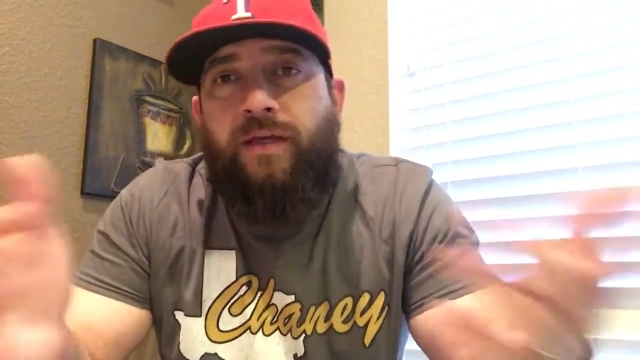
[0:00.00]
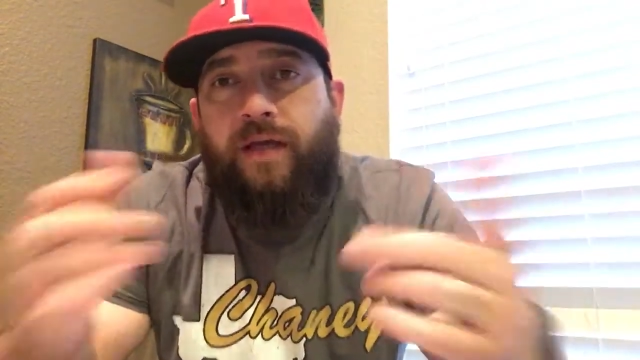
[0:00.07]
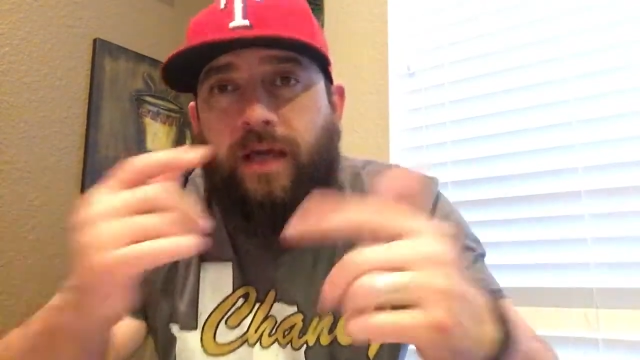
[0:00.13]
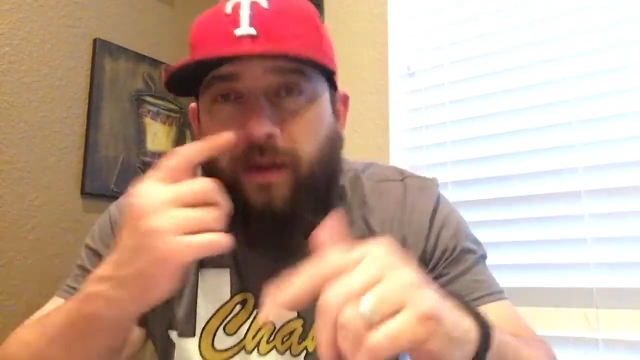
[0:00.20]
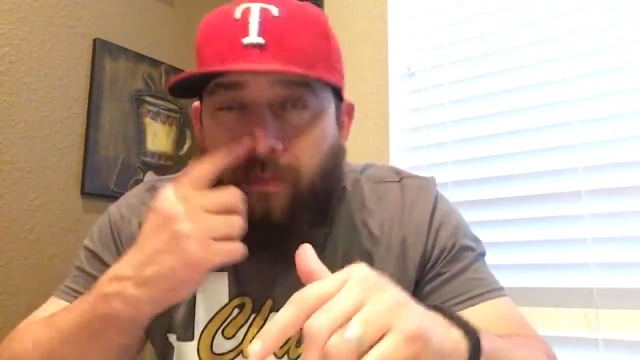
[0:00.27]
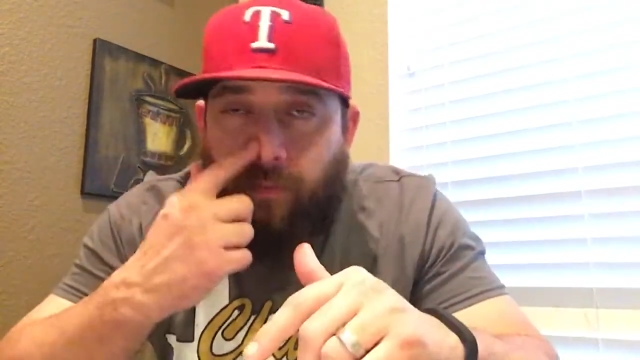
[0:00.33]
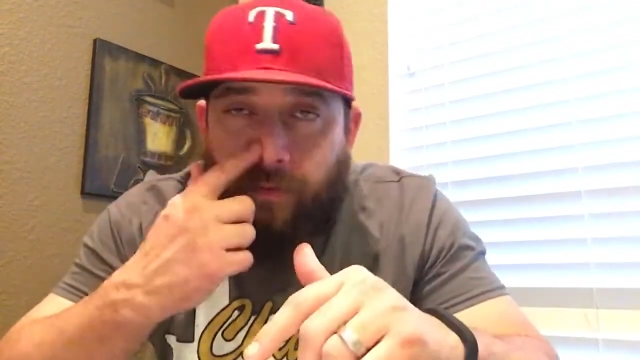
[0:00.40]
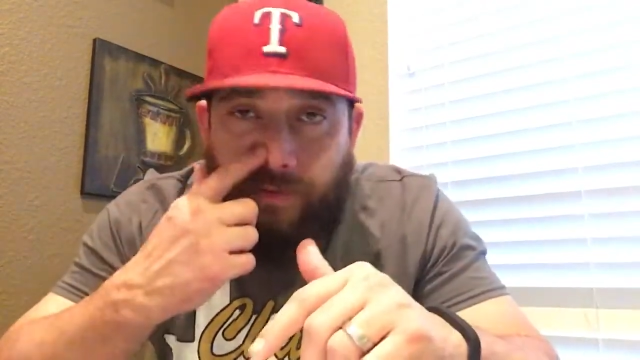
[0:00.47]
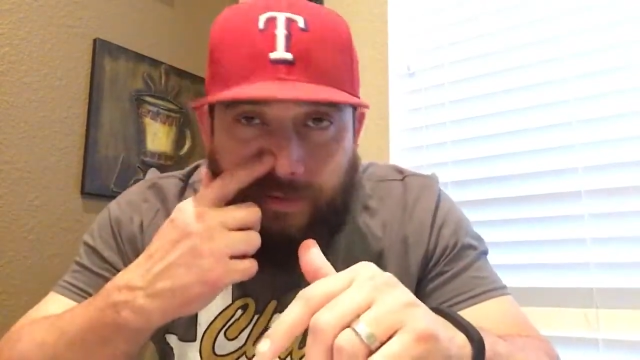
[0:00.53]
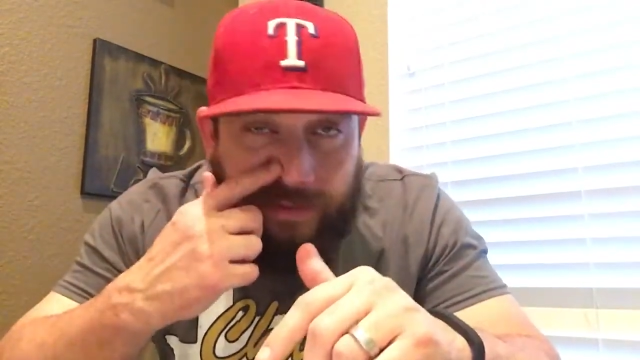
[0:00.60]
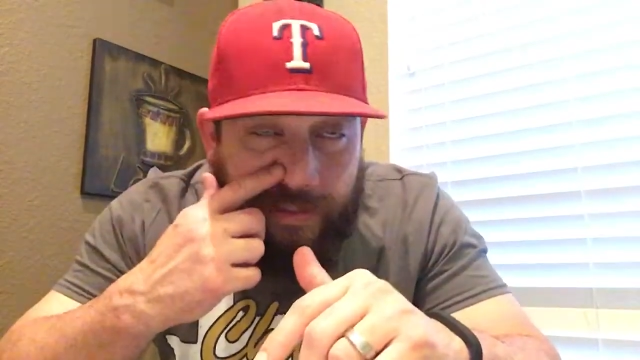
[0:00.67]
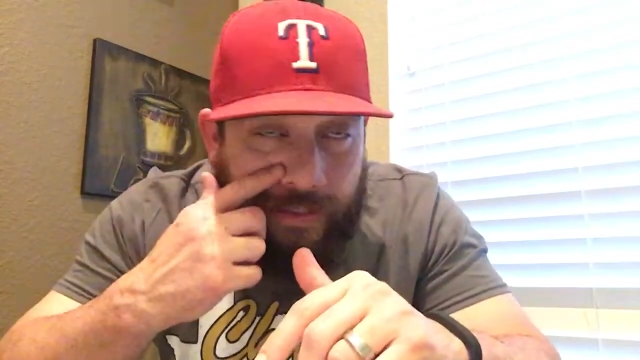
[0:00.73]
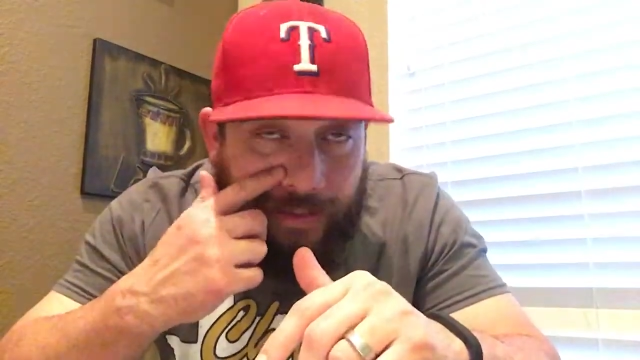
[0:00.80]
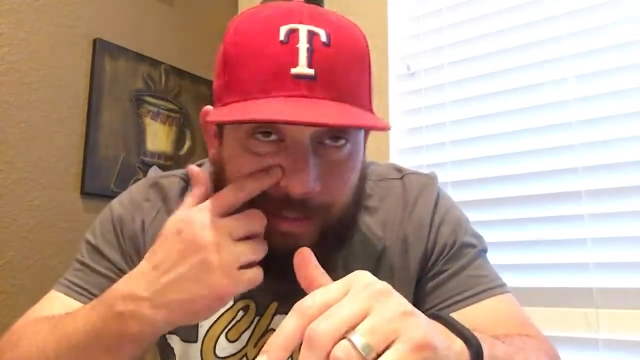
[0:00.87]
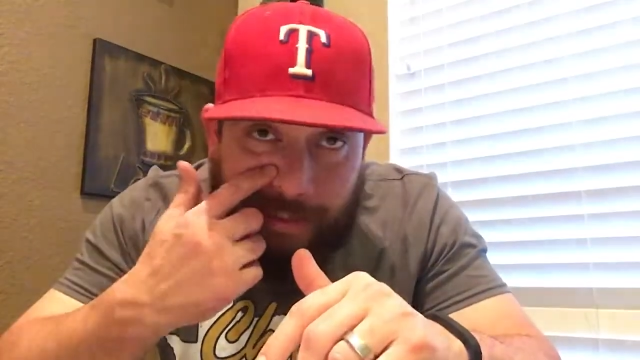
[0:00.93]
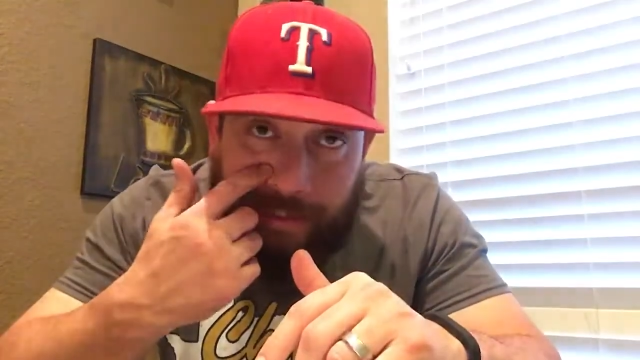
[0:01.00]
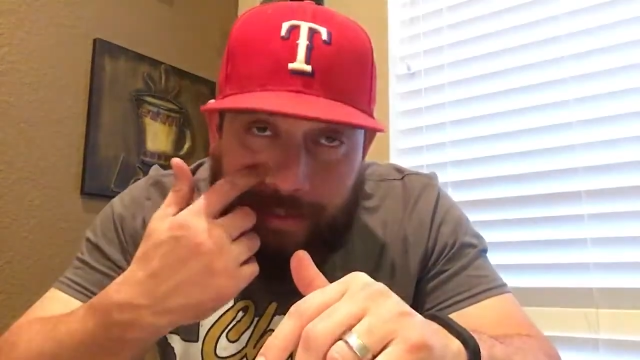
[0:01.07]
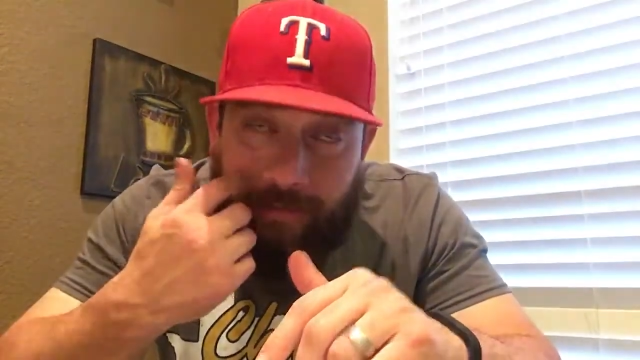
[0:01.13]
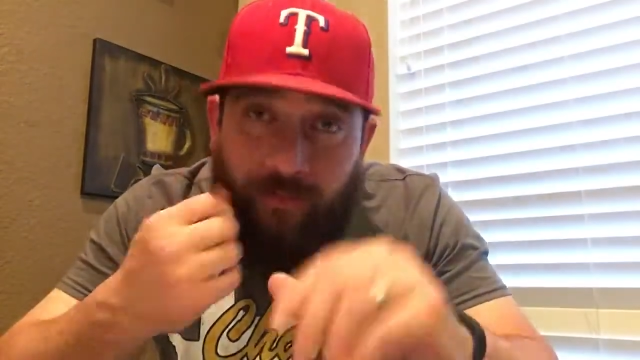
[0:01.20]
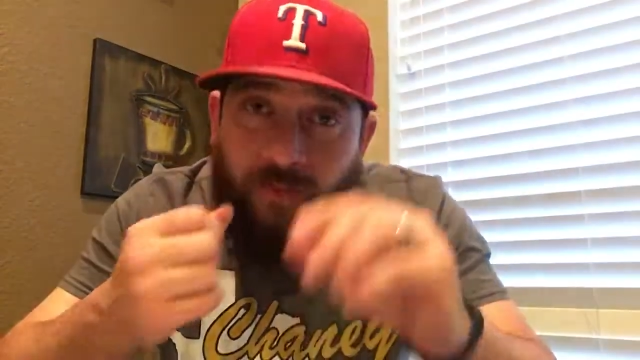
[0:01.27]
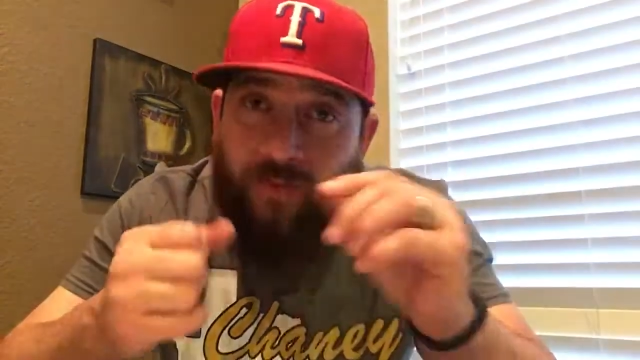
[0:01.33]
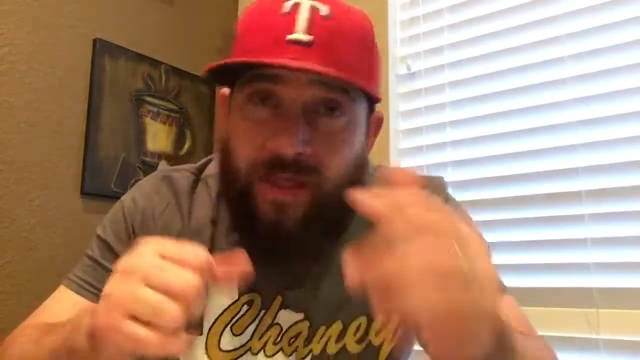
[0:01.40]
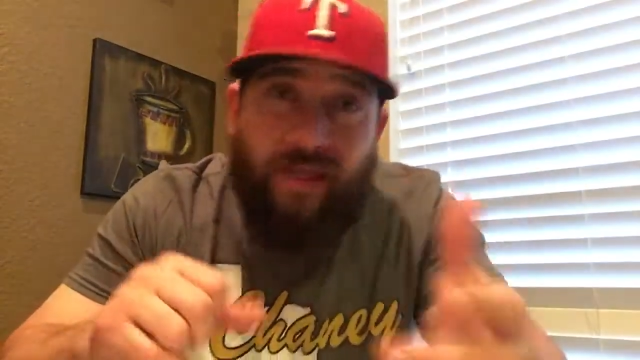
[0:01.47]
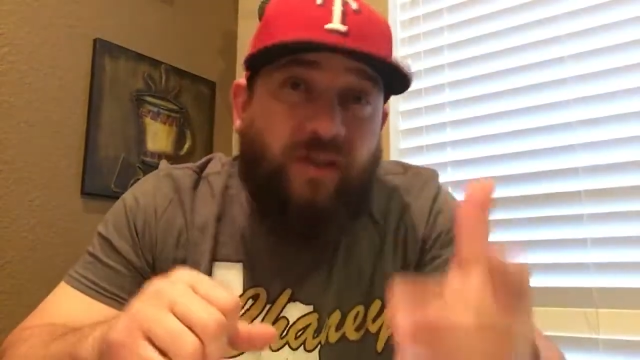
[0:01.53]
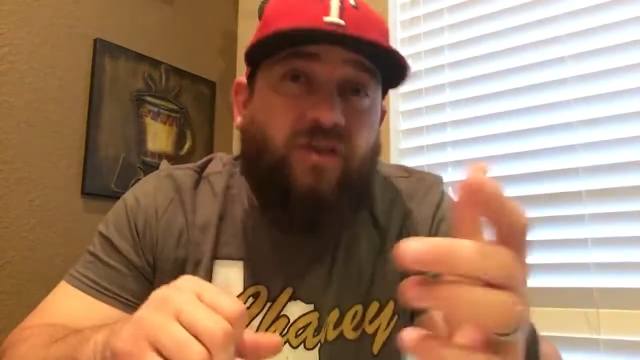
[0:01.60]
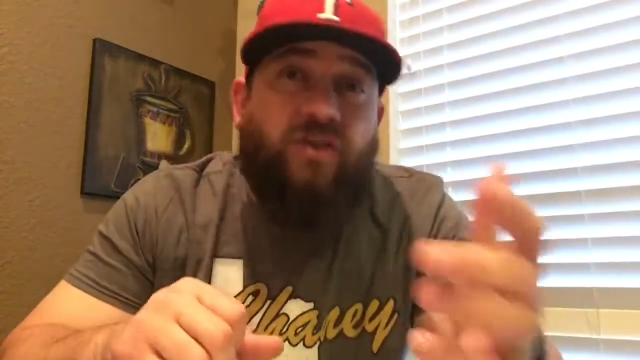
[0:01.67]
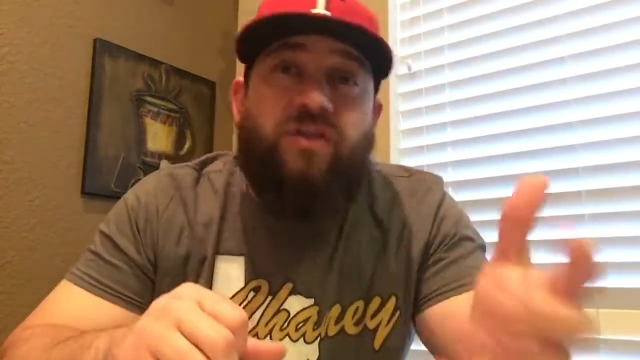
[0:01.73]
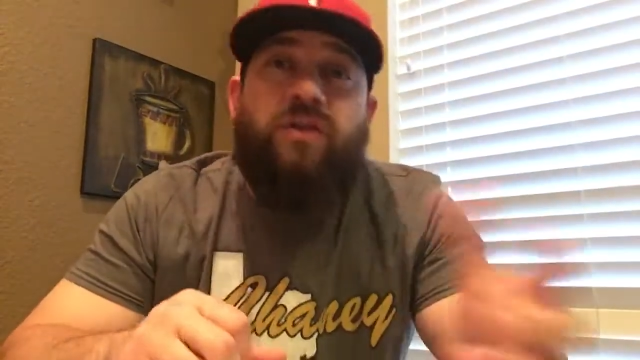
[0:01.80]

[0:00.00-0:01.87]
I want to say again, thank you